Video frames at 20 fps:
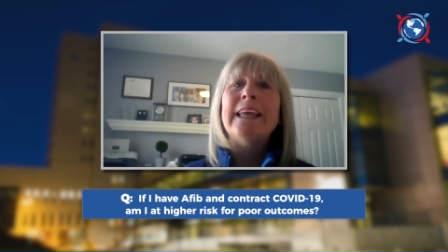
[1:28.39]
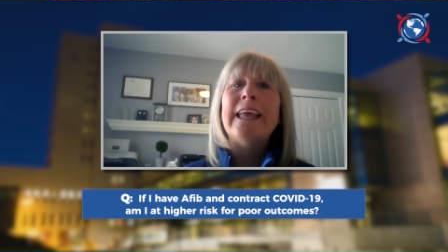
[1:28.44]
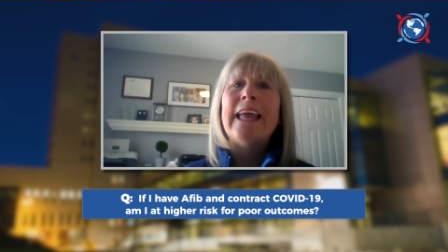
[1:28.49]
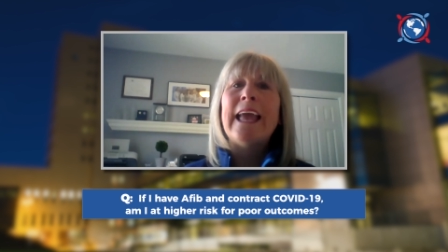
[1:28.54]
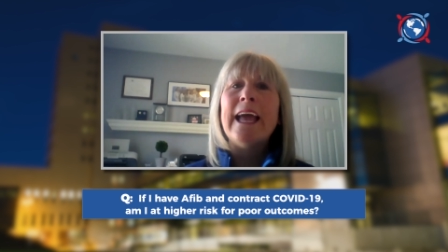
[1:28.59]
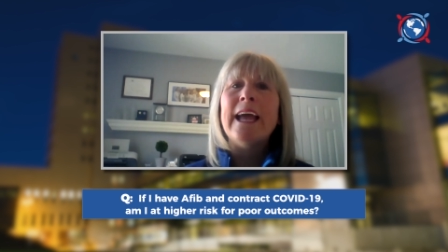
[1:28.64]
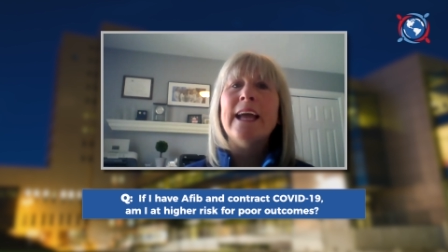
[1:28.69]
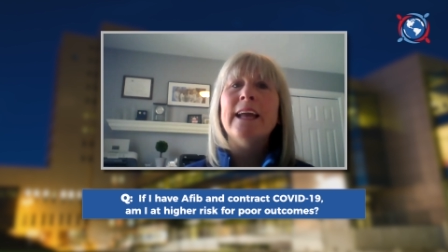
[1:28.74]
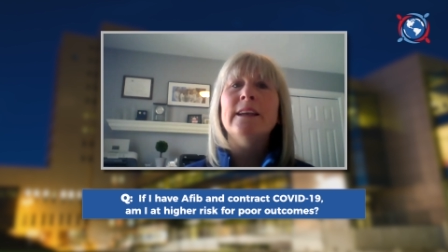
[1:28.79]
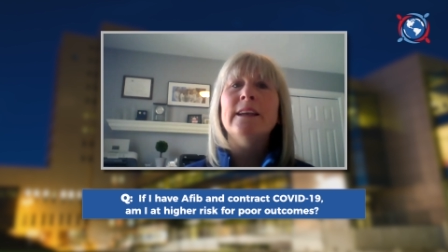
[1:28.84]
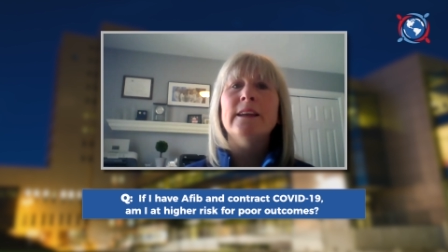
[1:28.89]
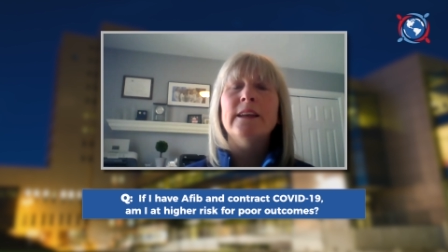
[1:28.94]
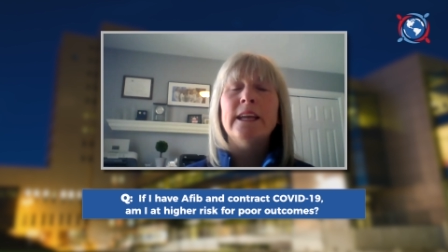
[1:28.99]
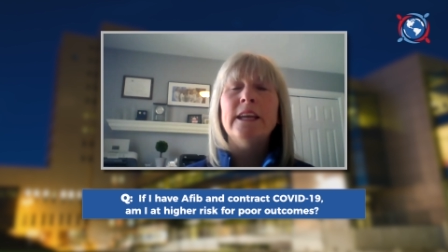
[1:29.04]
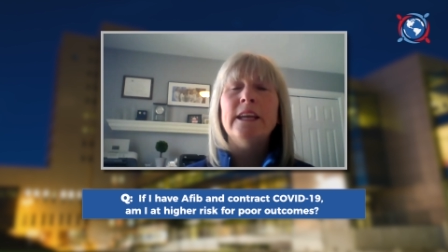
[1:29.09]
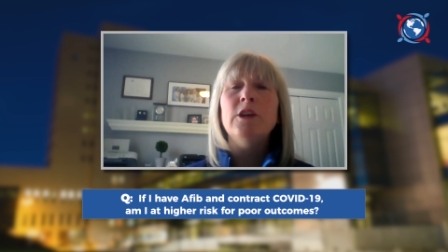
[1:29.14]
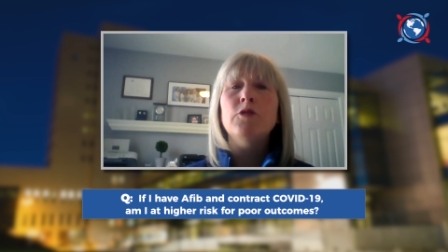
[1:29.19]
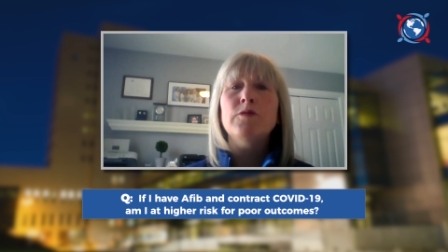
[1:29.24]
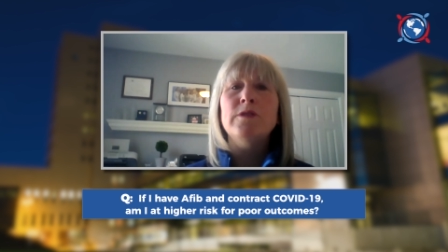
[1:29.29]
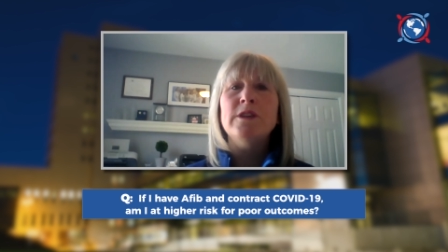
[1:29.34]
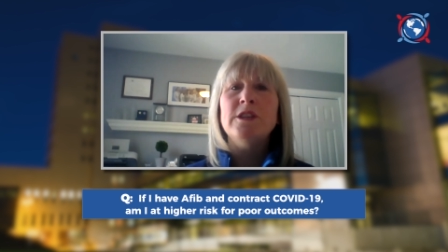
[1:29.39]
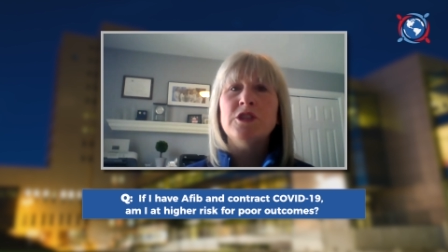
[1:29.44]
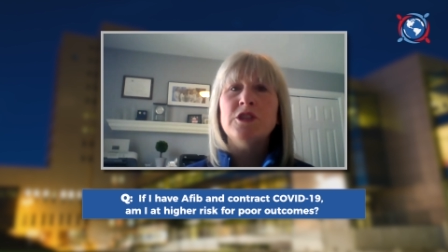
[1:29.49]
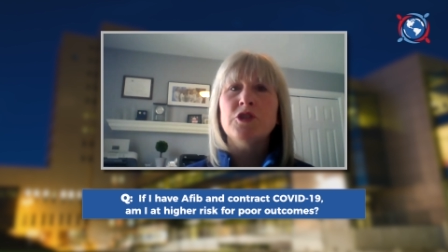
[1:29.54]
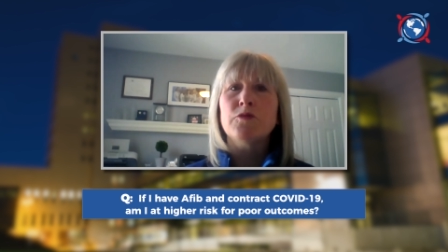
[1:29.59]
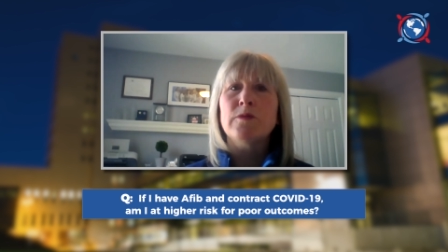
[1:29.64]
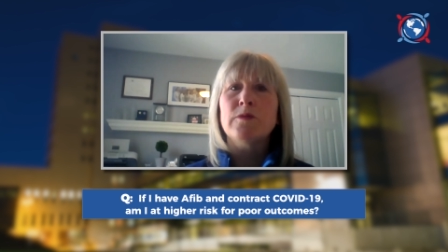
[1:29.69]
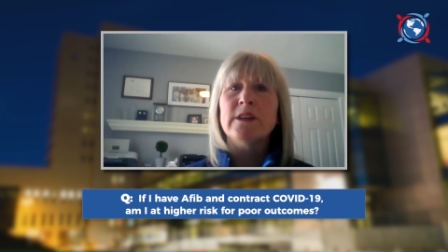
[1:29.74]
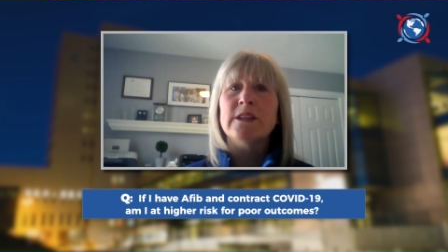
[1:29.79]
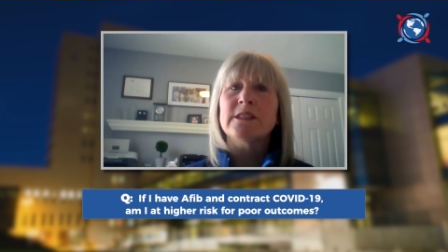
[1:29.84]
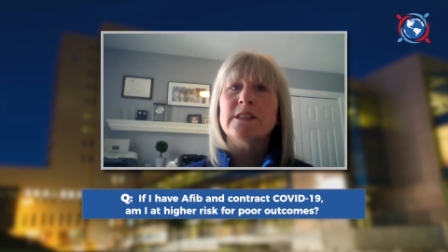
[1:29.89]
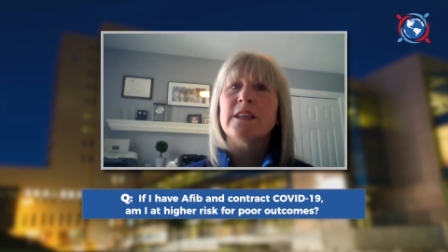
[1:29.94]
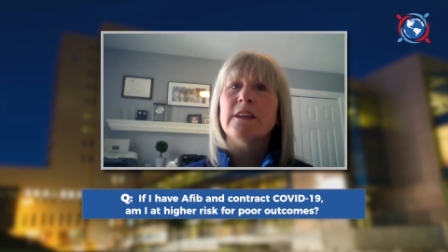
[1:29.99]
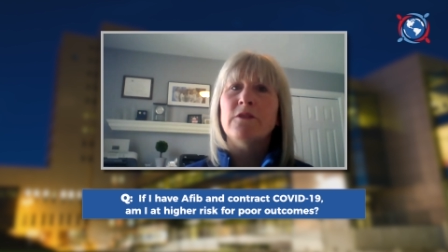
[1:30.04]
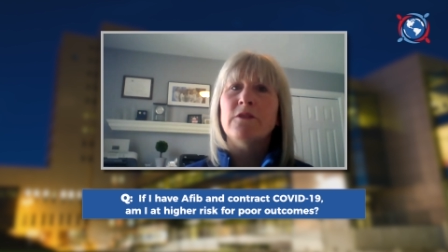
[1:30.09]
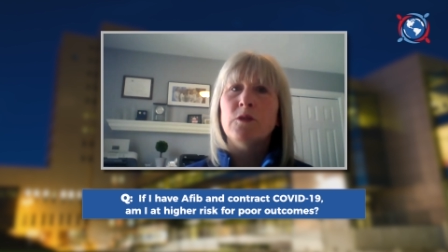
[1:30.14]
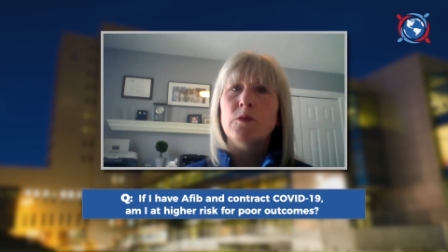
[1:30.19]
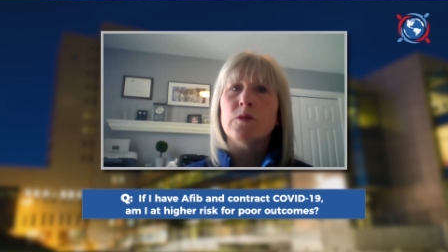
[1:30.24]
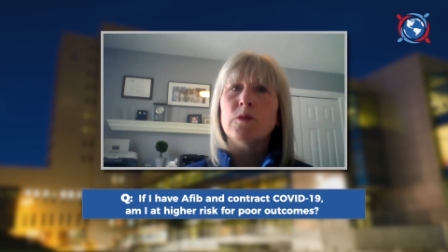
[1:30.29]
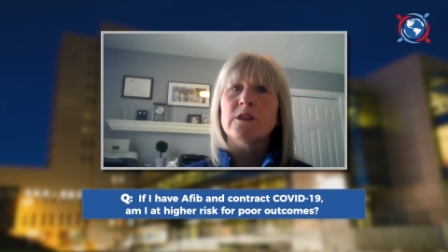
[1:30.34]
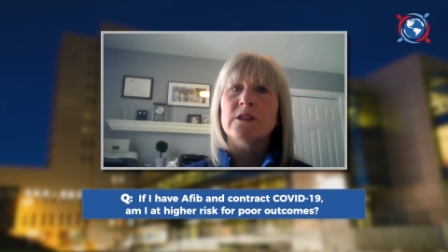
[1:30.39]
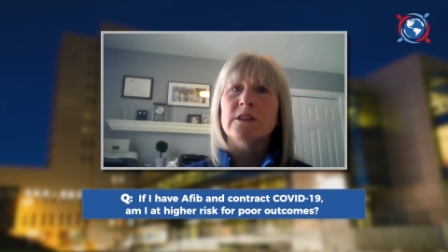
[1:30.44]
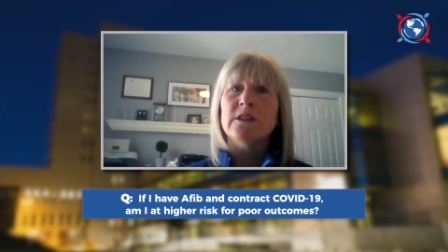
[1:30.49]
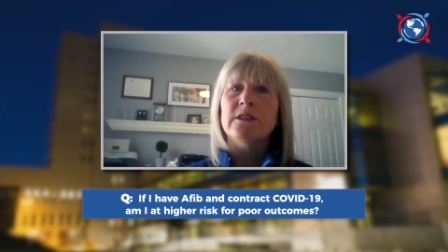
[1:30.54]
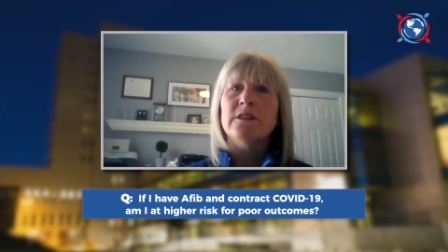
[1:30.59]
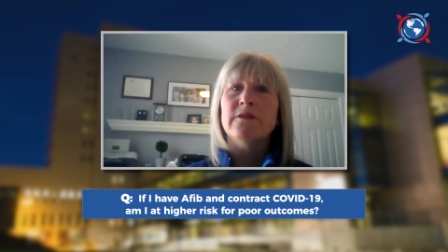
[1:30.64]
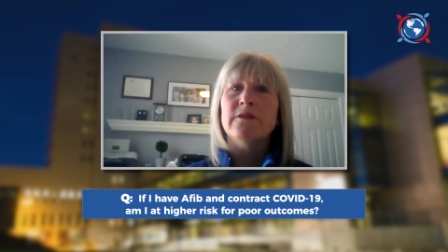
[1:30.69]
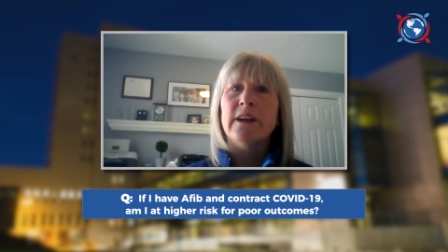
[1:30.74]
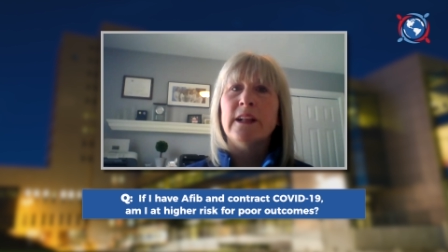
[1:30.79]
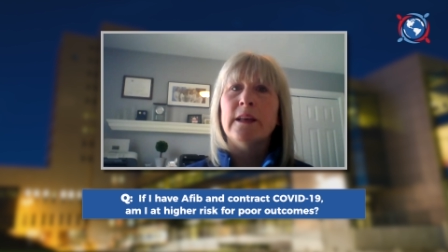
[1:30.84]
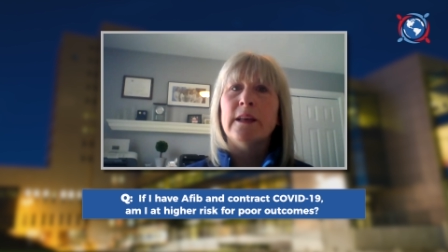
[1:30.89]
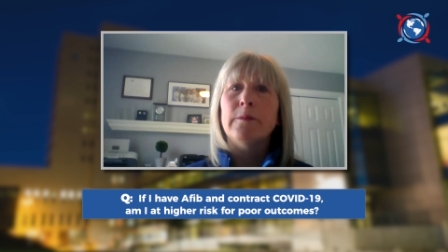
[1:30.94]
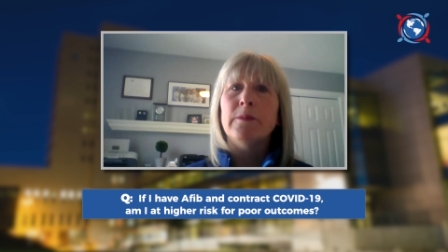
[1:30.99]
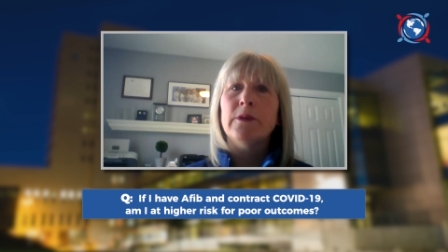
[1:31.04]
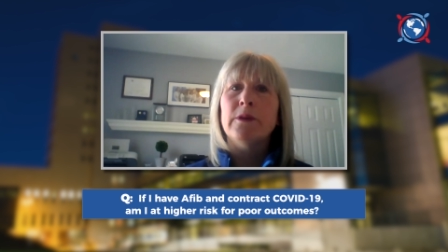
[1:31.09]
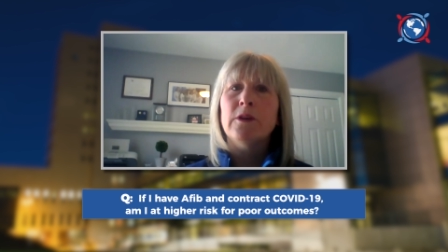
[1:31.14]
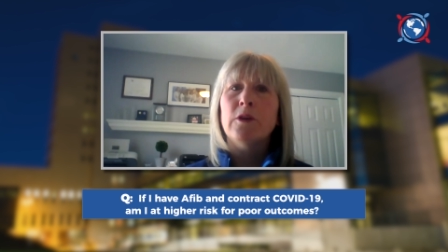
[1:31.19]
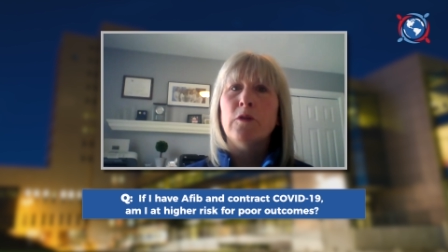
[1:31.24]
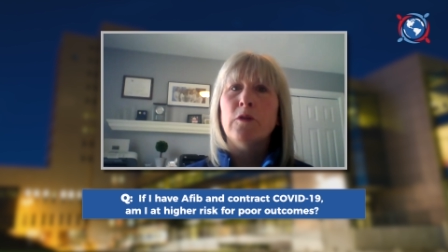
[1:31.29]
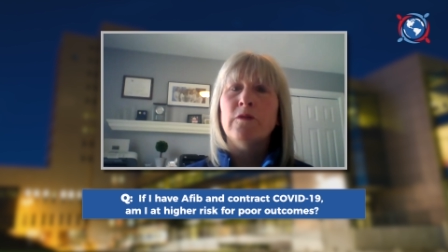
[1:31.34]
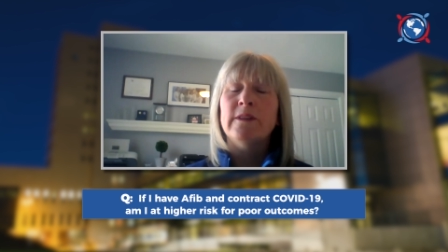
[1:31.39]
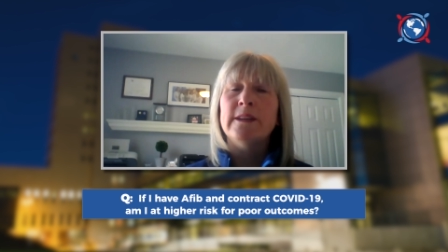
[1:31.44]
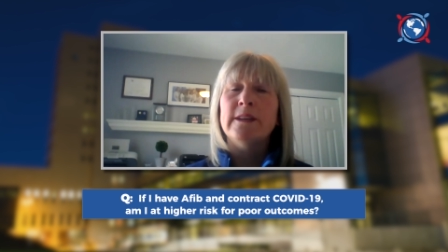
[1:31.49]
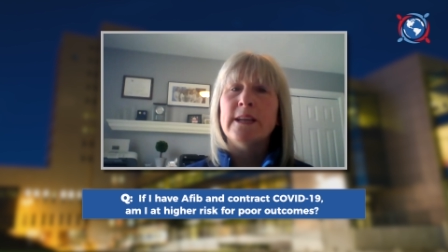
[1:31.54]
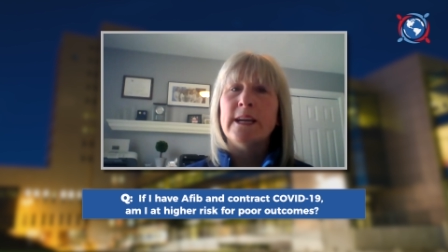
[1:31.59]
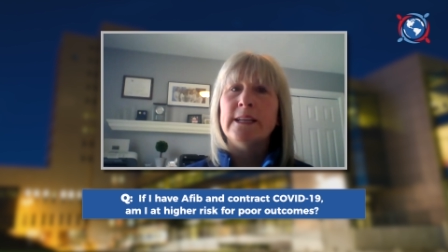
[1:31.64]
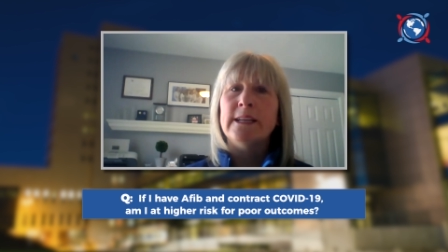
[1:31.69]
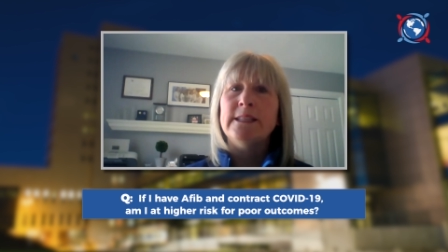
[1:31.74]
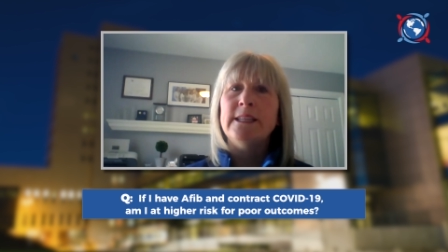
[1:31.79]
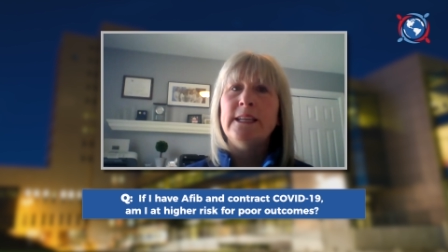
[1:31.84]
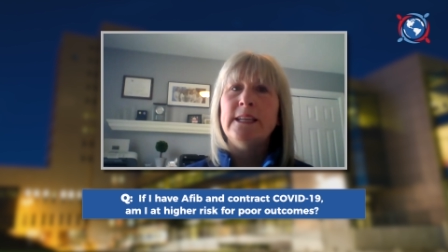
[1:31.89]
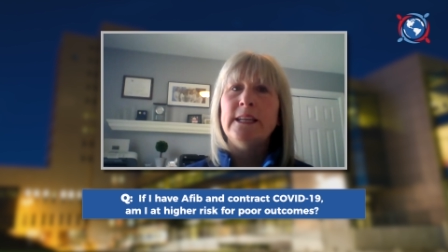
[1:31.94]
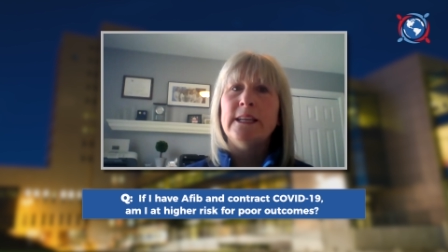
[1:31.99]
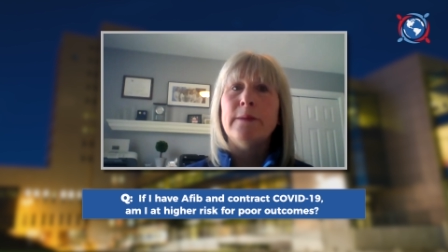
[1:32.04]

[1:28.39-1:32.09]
can increase your risk if you were to develop COVID 19.